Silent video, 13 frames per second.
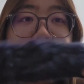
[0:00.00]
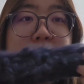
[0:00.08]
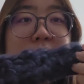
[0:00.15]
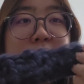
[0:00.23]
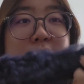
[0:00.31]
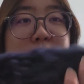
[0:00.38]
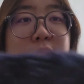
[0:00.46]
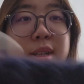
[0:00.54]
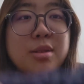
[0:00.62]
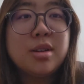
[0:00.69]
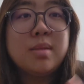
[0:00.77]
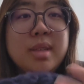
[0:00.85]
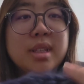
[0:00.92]
I think that's gonna
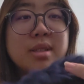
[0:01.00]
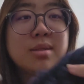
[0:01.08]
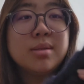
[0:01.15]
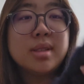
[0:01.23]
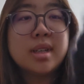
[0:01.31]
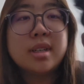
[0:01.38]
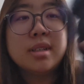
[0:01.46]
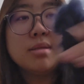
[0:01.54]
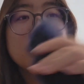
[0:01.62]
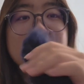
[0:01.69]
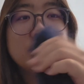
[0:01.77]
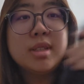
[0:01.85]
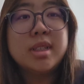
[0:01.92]
annoy me this whole
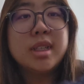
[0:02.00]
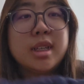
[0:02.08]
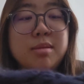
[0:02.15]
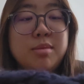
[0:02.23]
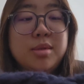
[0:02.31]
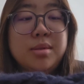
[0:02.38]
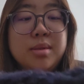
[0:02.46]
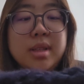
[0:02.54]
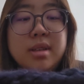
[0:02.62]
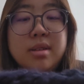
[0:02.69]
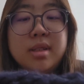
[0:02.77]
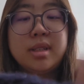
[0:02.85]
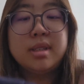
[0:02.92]
time. Just like
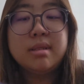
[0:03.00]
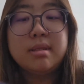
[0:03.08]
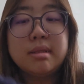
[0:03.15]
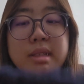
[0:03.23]
pulling on it.